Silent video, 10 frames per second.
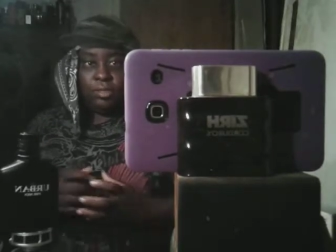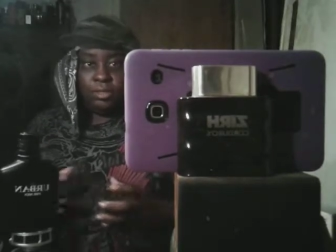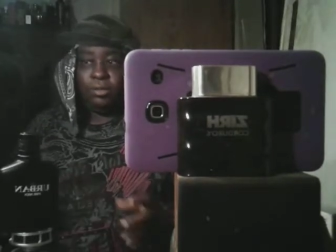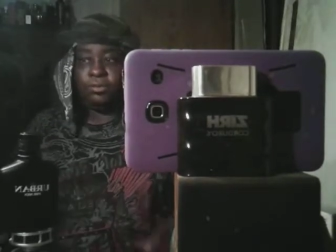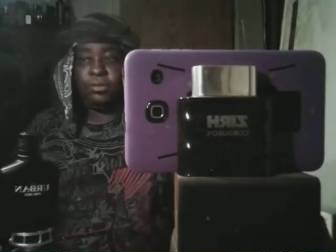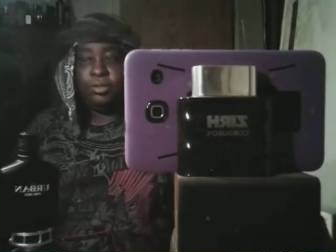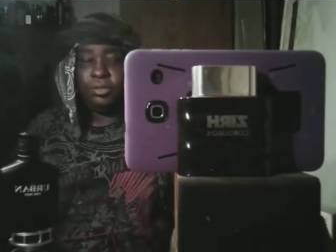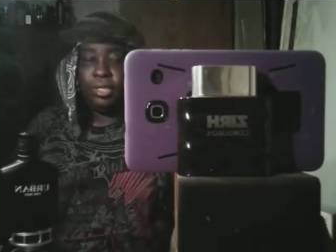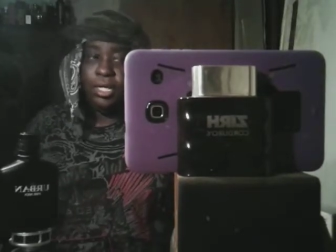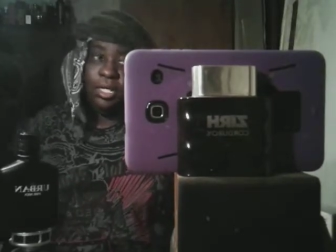close to the
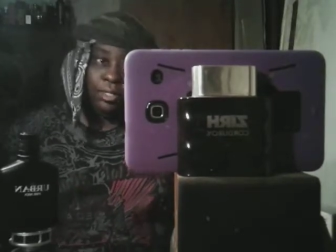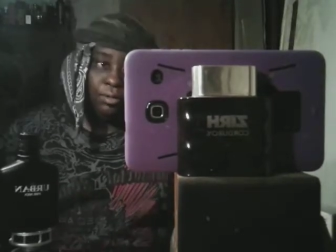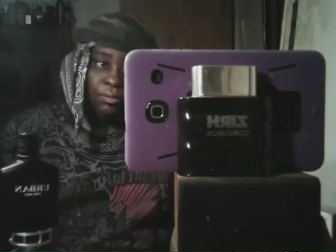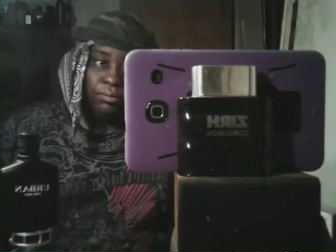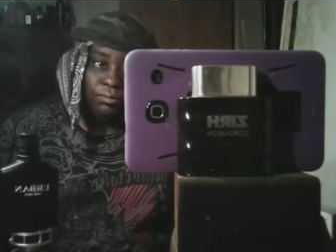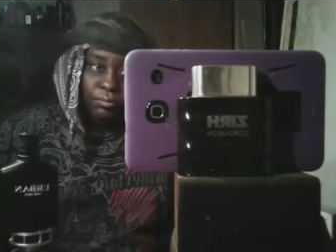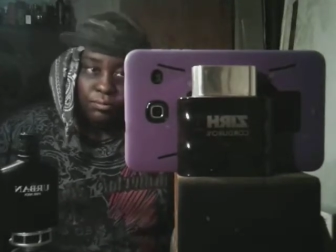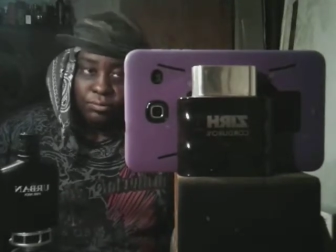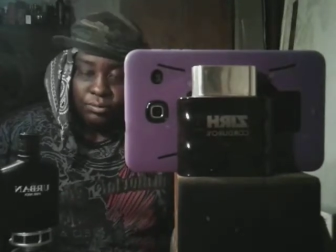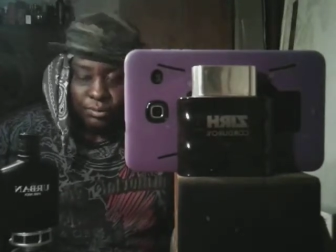skin though.
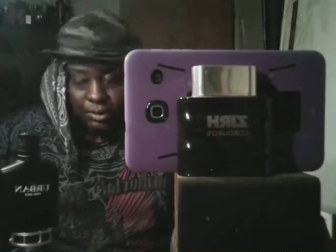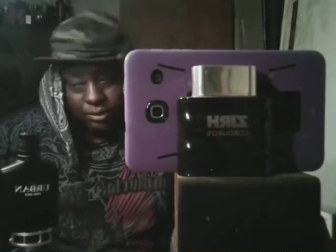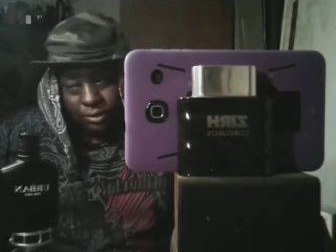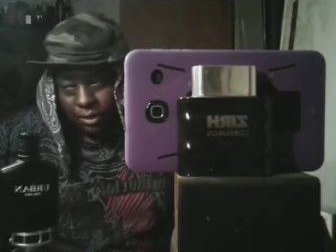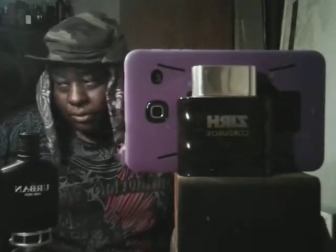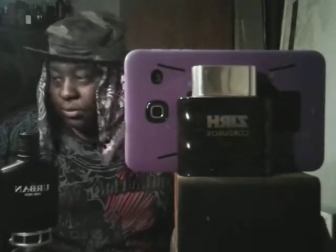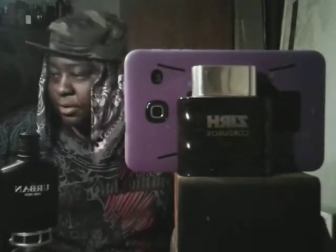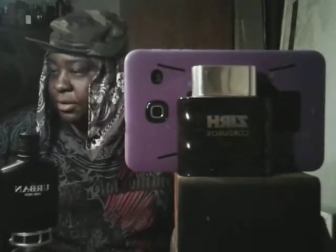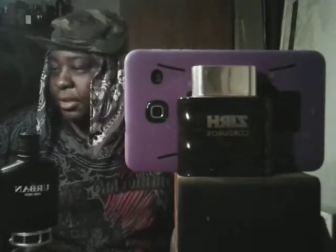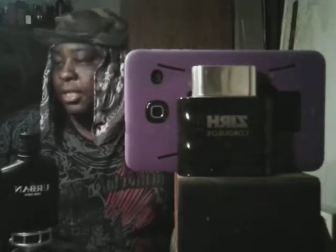Sits close to
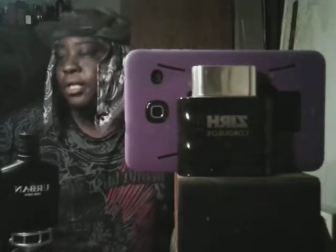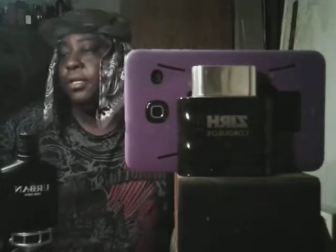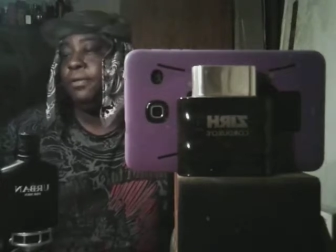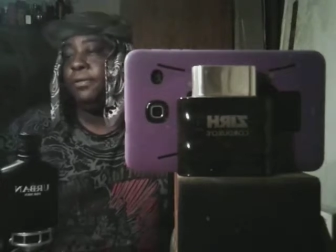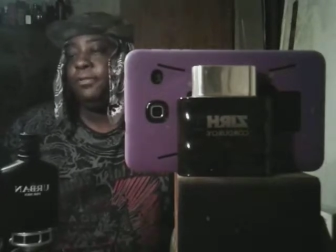the skin.